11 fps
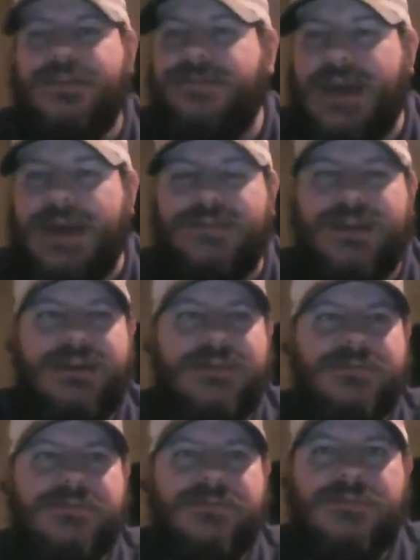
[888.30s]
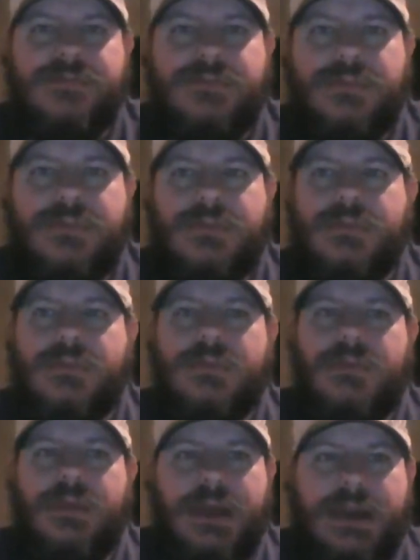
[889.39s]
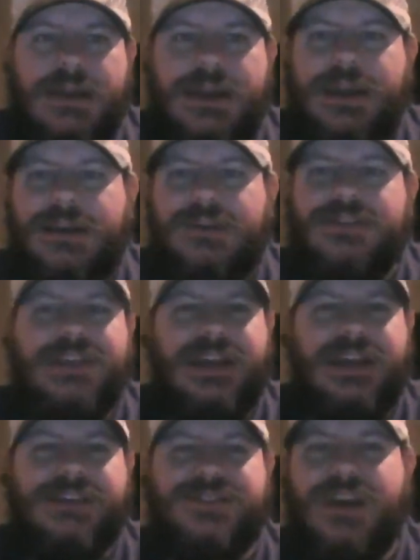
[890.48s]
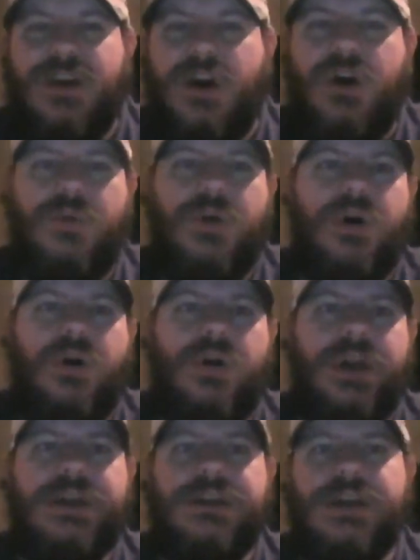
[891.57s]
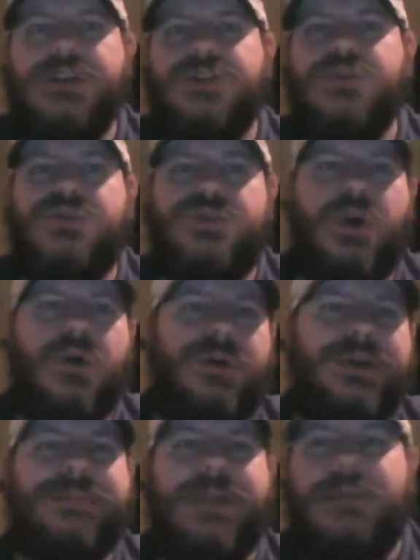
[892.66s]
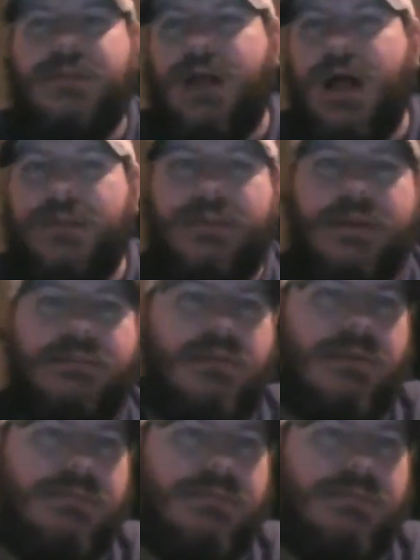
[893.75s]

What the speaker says: family. And ain't gonna sit here and say, oh, whoa, he's too short. He blah, blah, blah, blah, blah, blah,